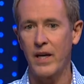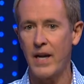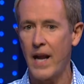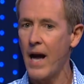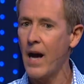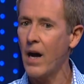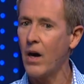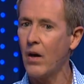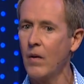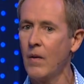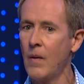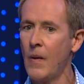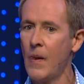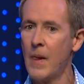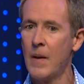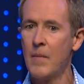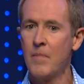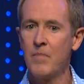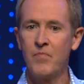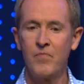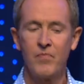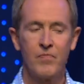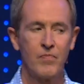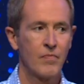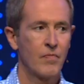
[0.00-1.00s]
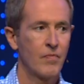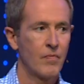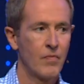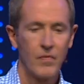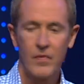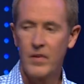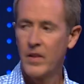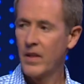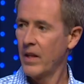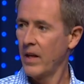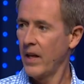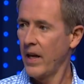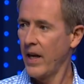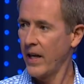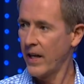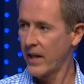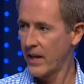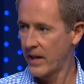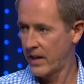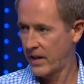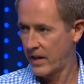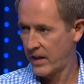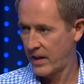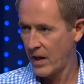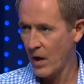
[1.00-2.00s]
and now
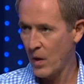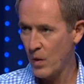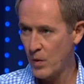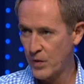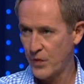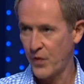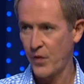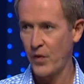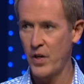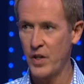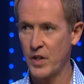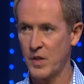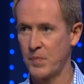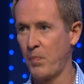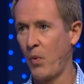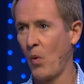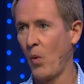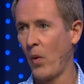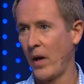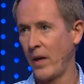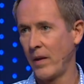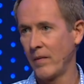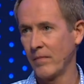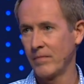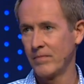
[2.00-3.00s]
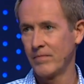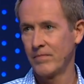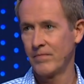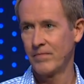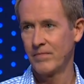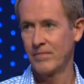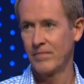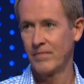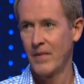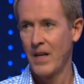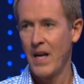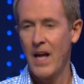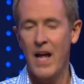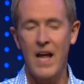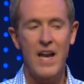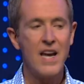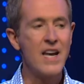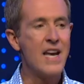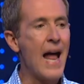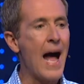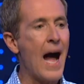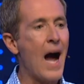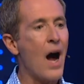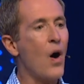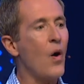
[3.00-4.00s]
he goes for his point. And
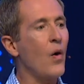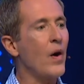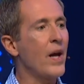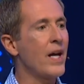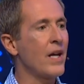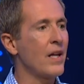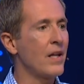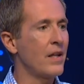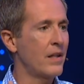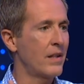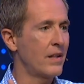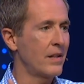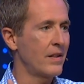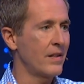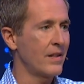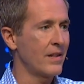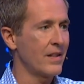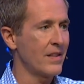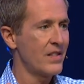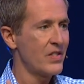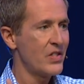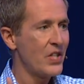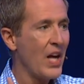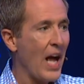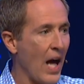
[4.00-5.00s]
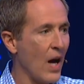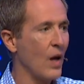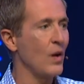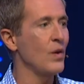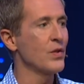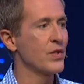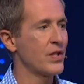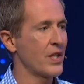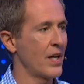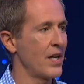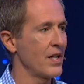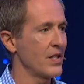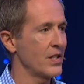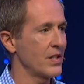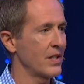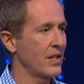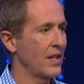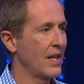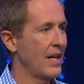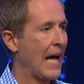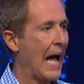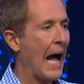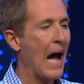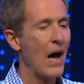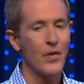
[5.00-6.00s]
now he tells us
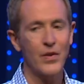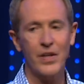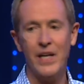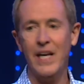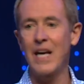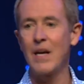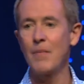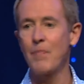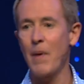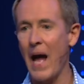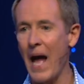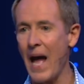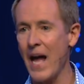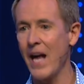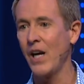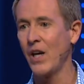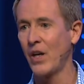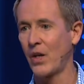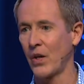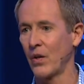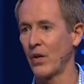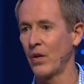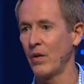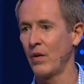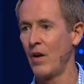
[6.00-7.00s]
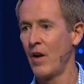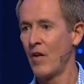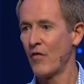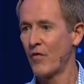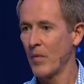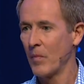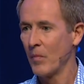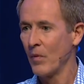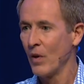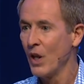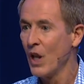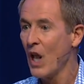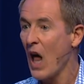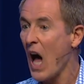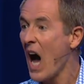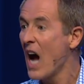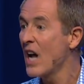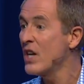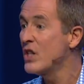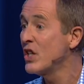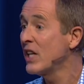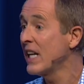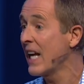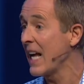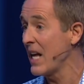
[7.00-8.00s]
how to keep anger from
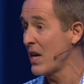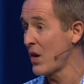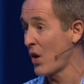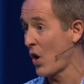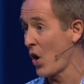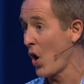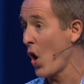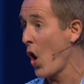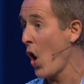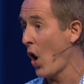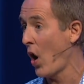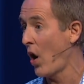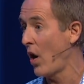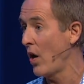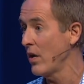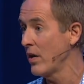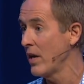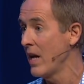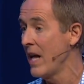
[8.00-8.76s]
lodging in our heart